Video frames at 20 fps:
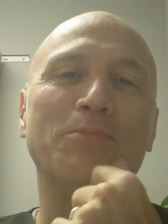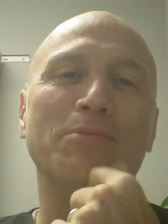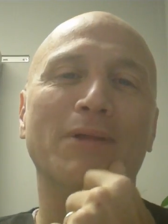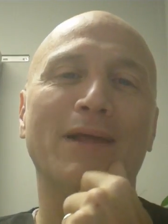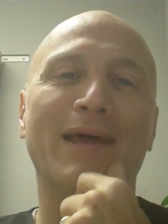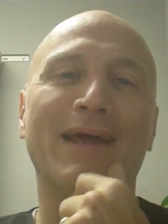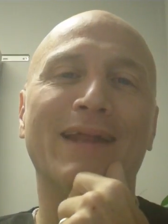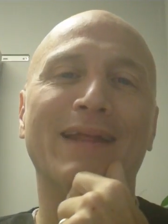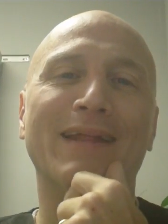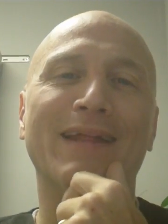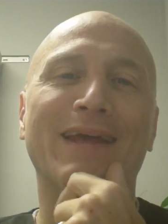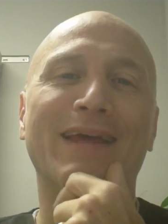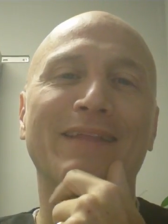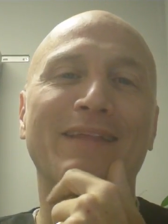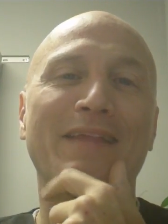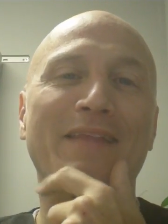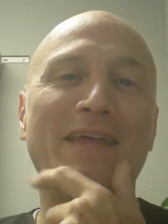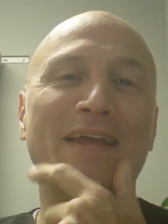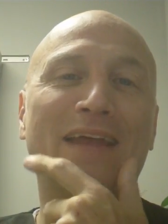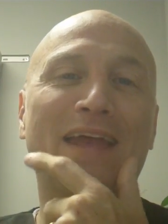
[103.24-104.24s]
a planet
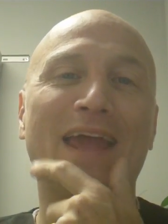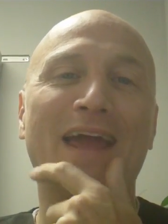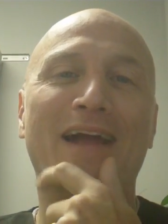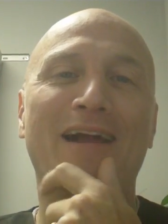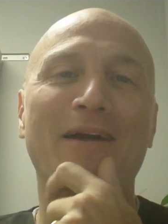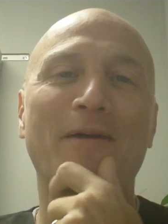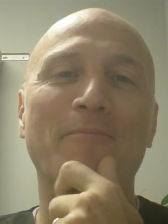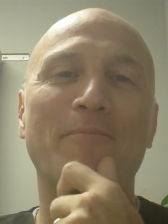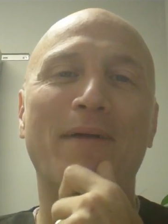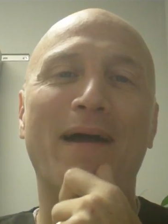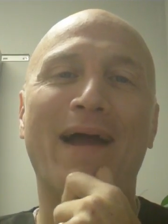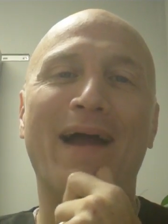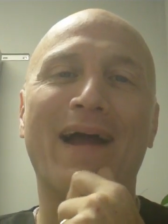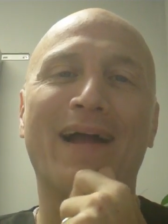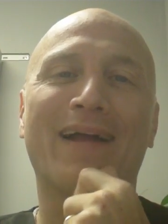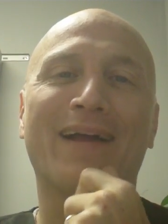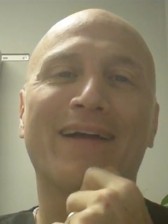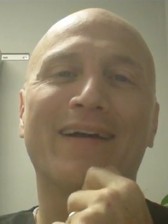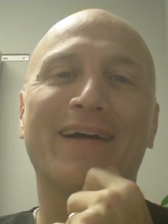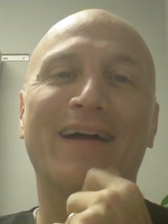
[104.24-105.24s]
and then they can't come
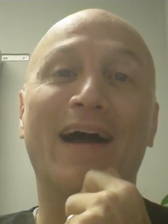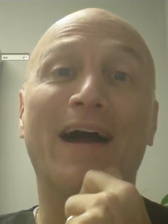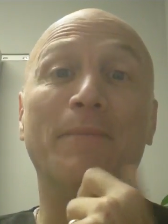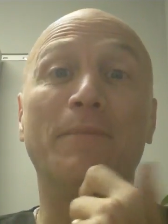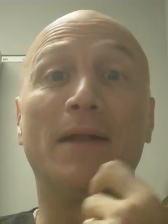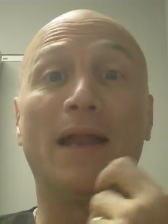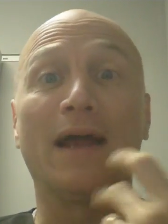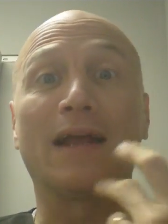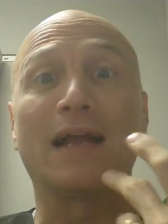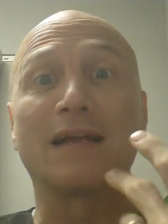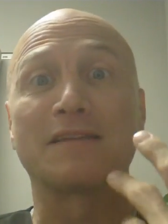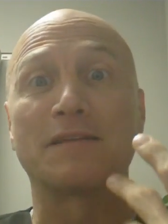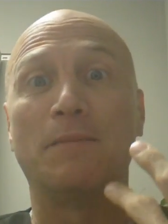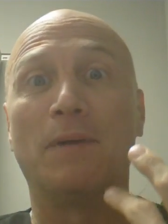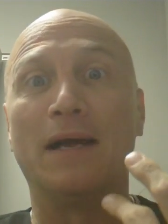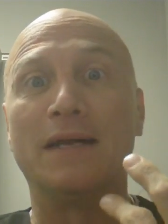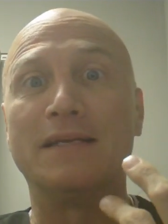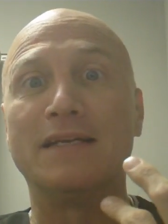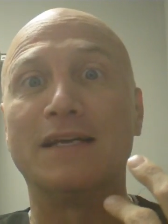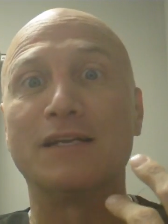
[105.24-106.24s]
back. I mean, I got
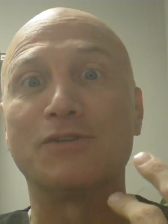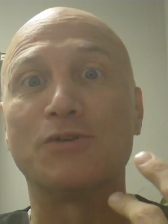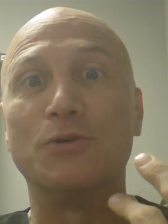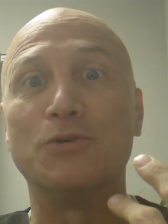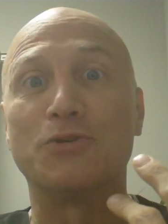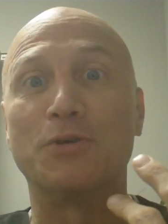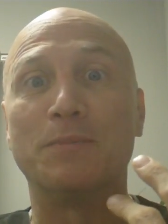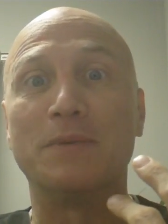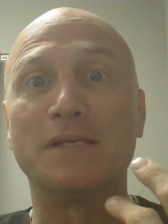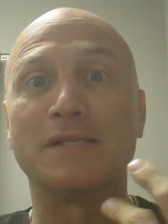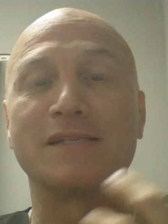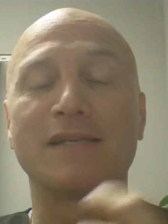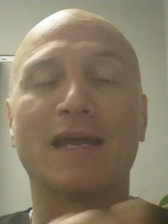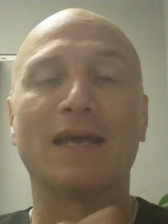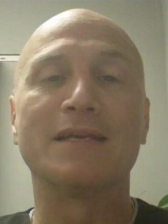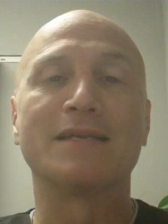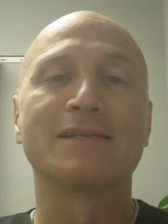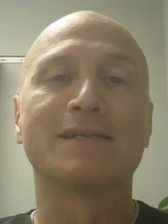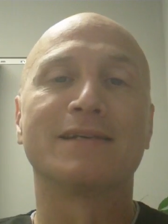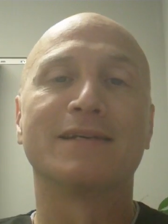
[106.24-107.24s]
some ideas who should be
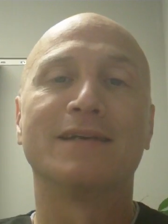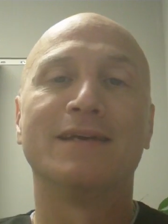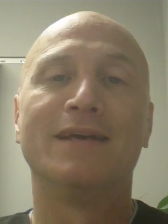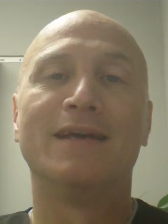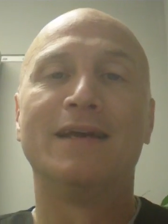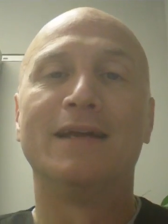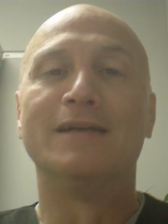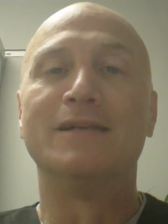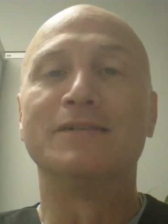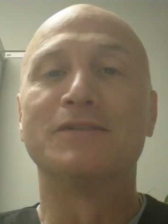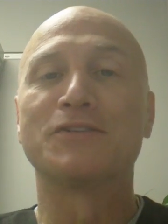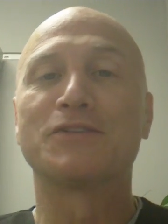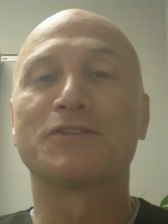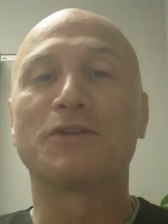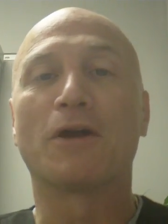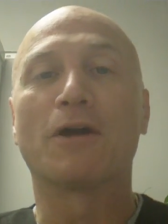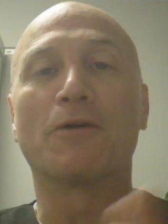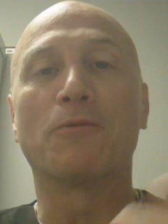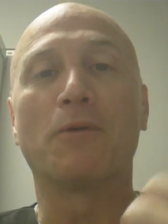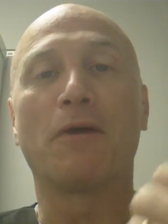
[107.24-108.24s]
sent.
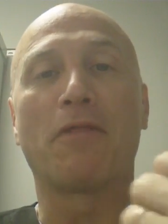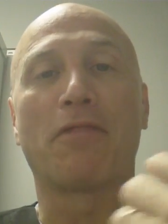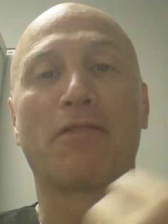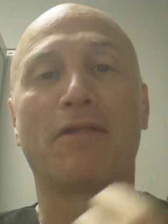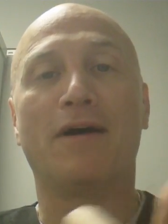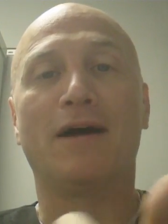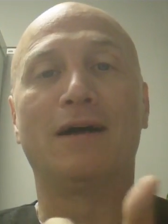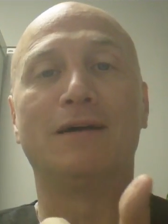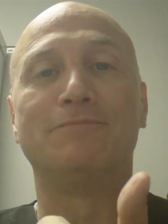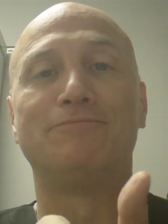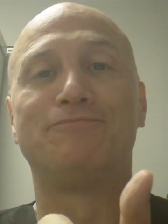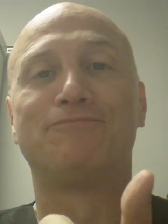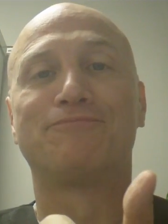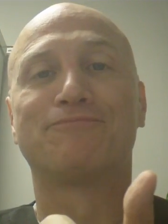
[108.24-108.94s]
Start with uh,